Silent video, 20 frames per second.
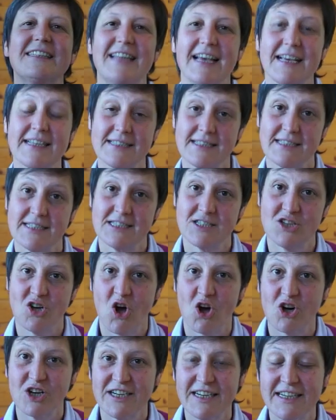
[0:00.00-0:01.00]
text is
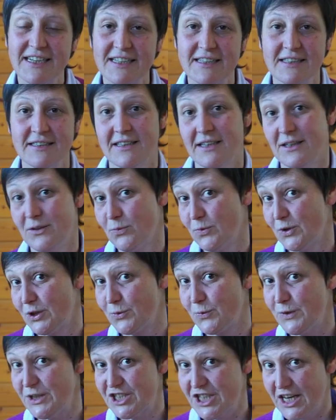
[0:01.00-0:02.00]
longer than what
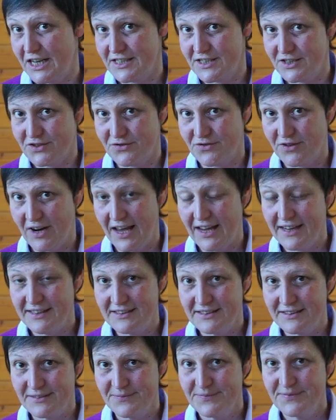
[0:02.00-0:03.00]
we just
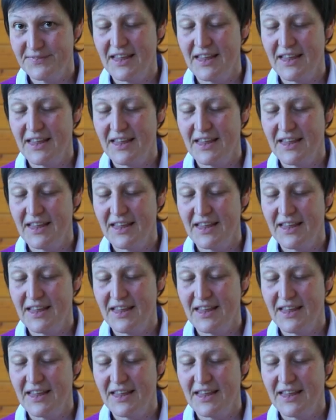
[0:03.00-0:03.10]
read.